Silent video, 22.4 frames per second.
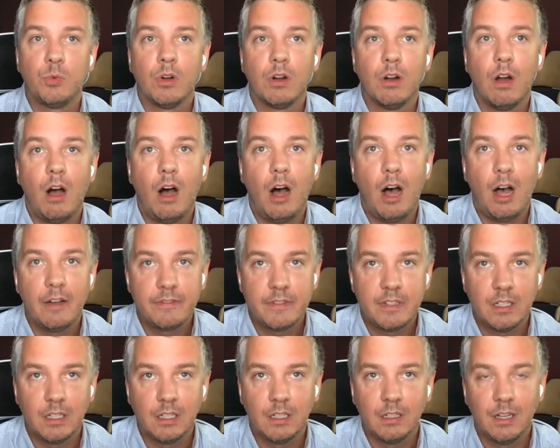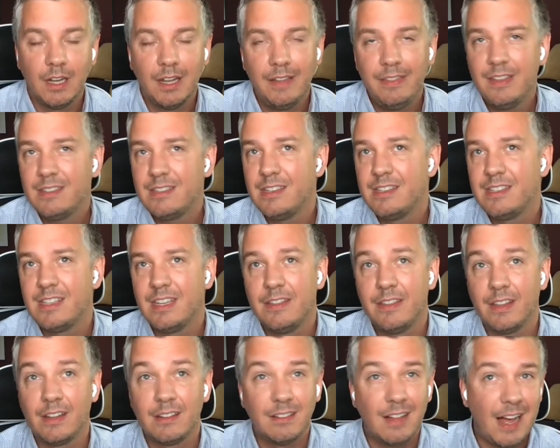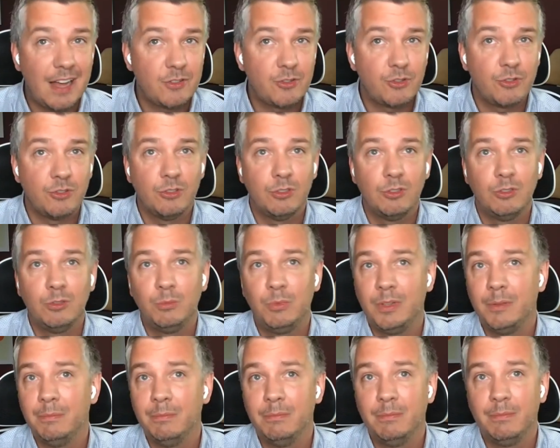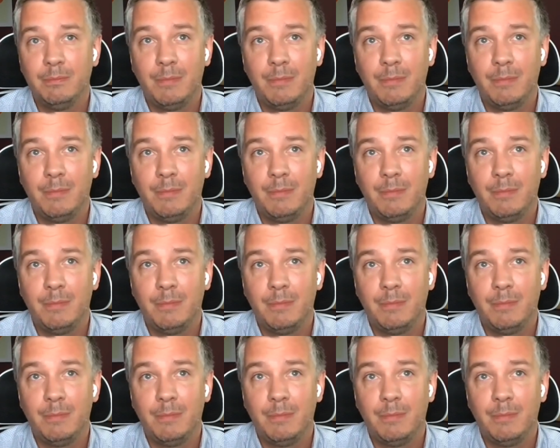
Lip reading: we're often, and this is in the classroom and